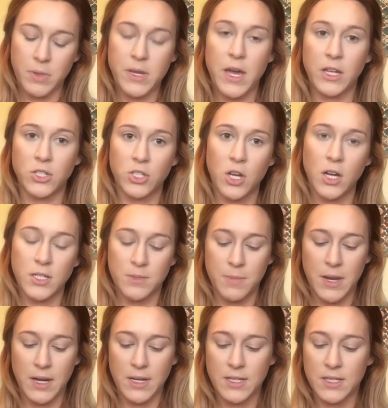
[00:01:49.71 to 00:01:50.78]

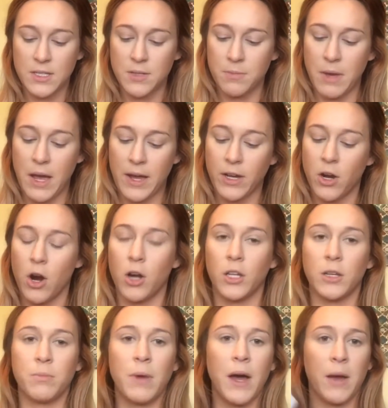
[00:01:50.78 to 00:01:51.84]
BHcosmetics by
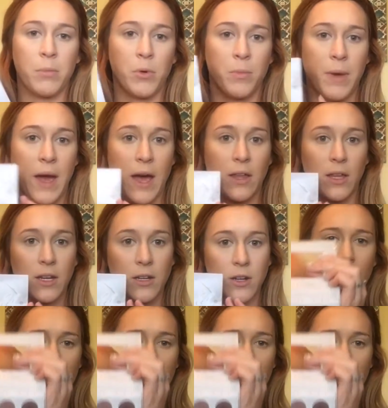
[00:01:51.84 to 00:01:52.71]
Carli Bybel palette.